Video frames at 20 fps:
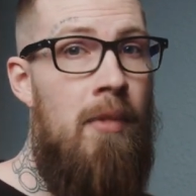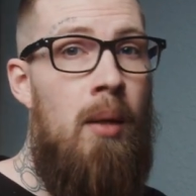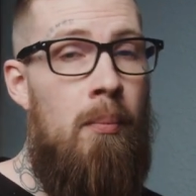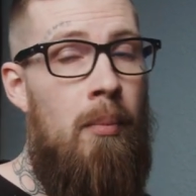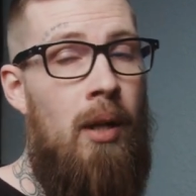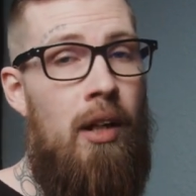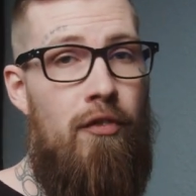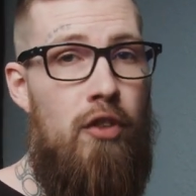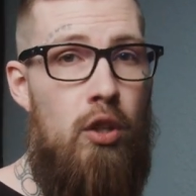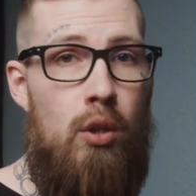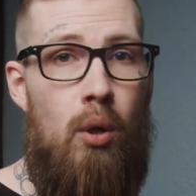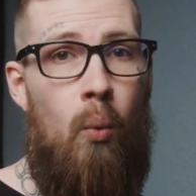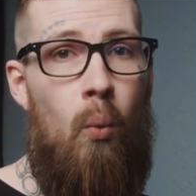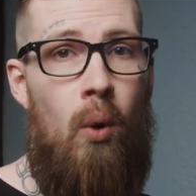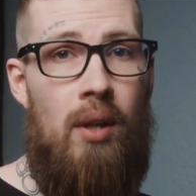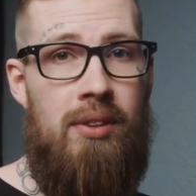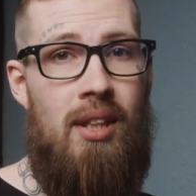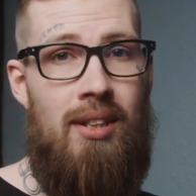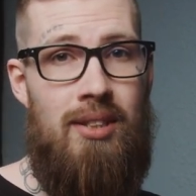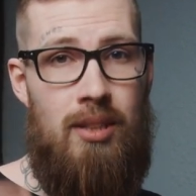But if you don't
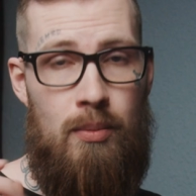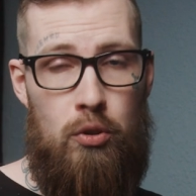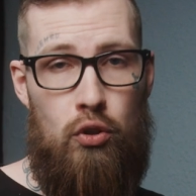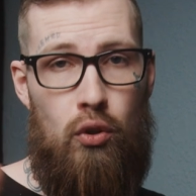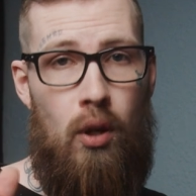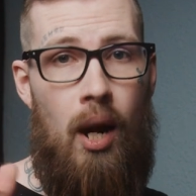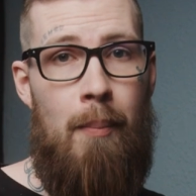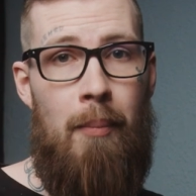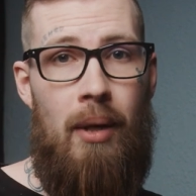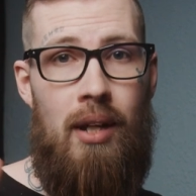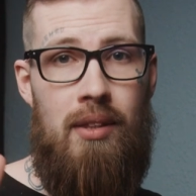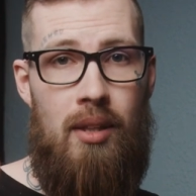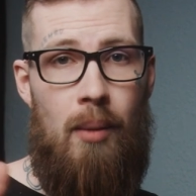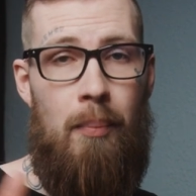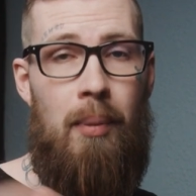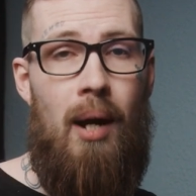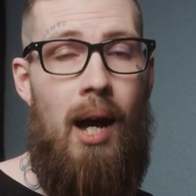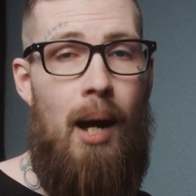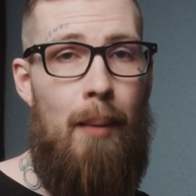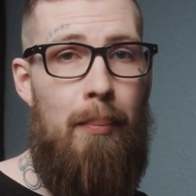want that subscribe button to
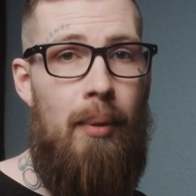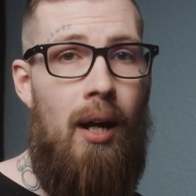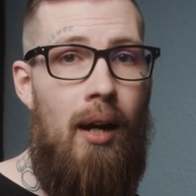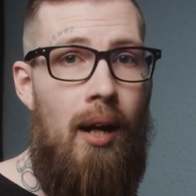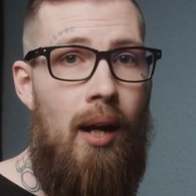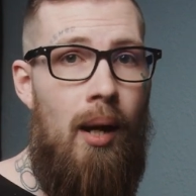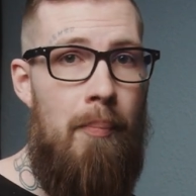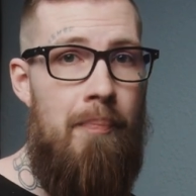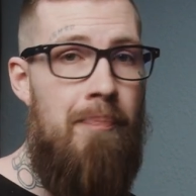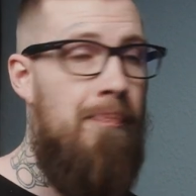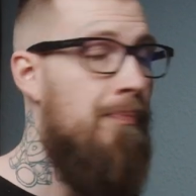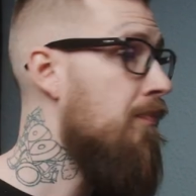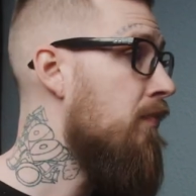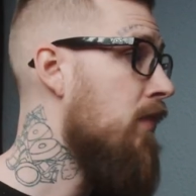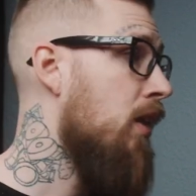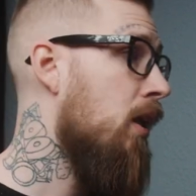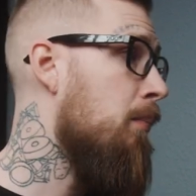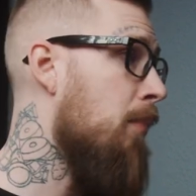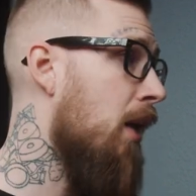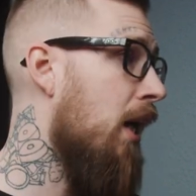pop up,
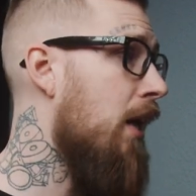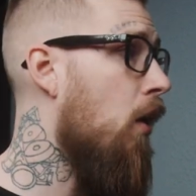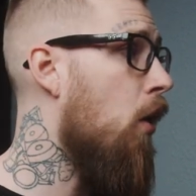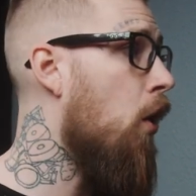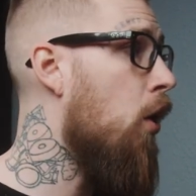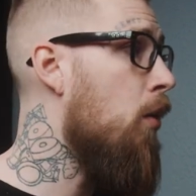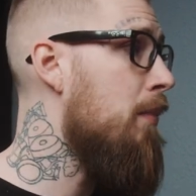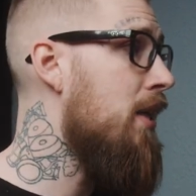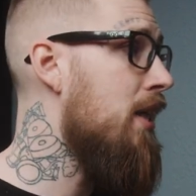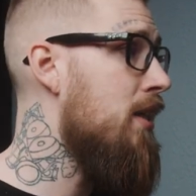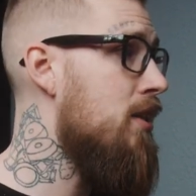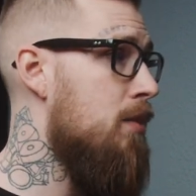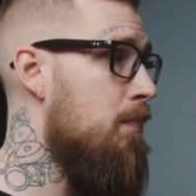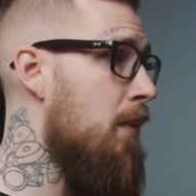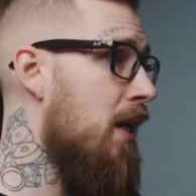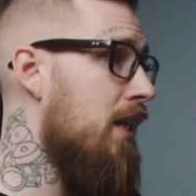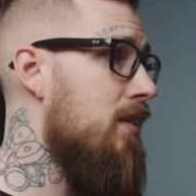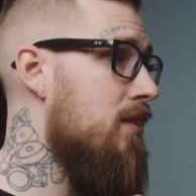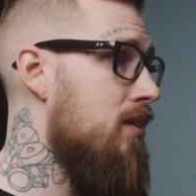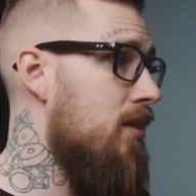by all means
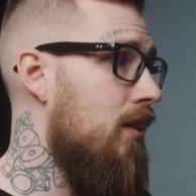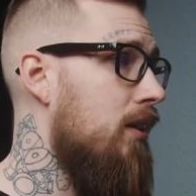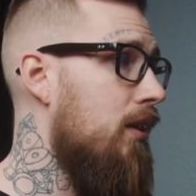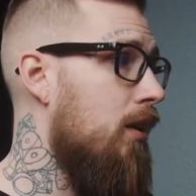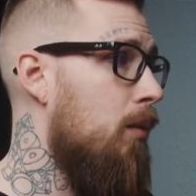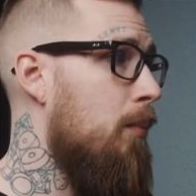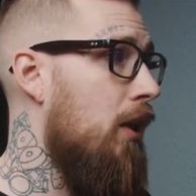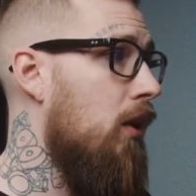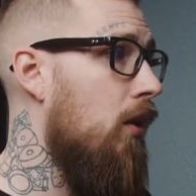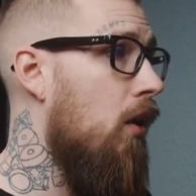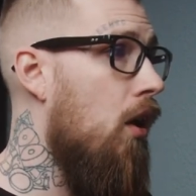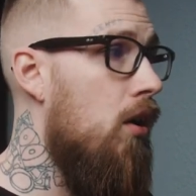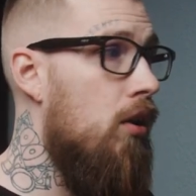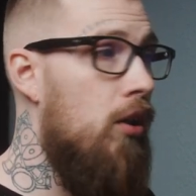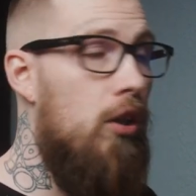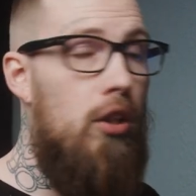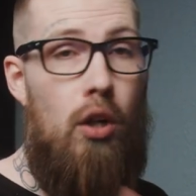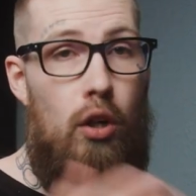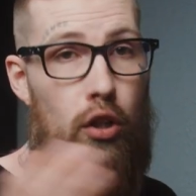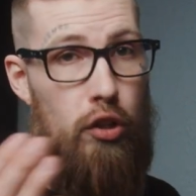make this a little bit
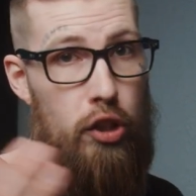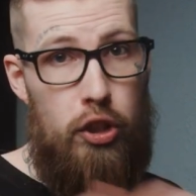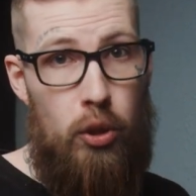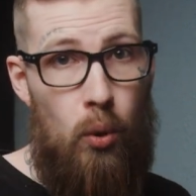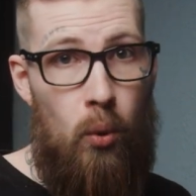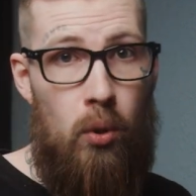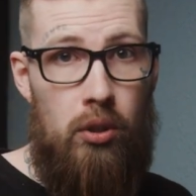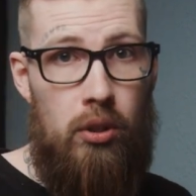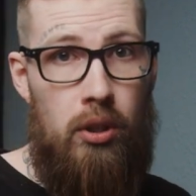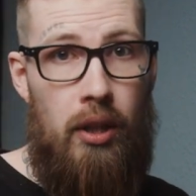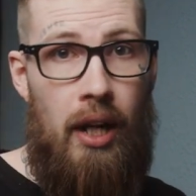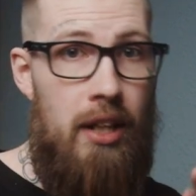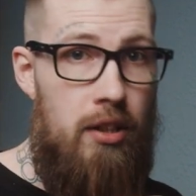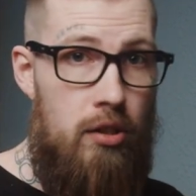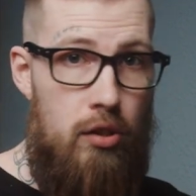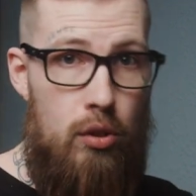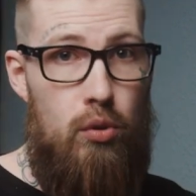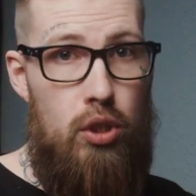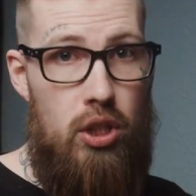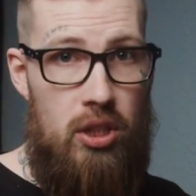longer or shorter and
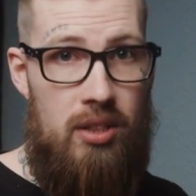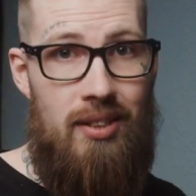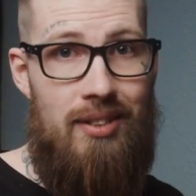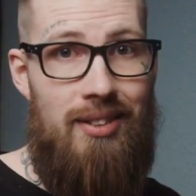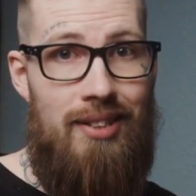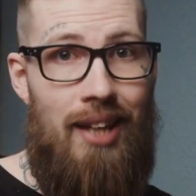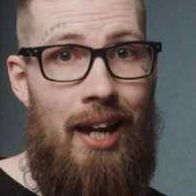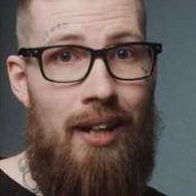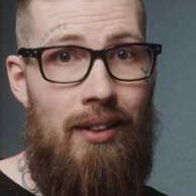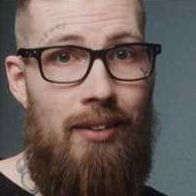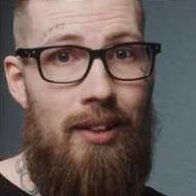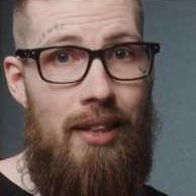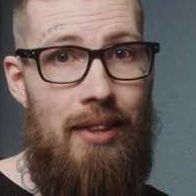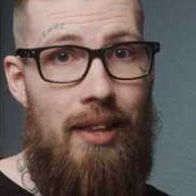do just exactly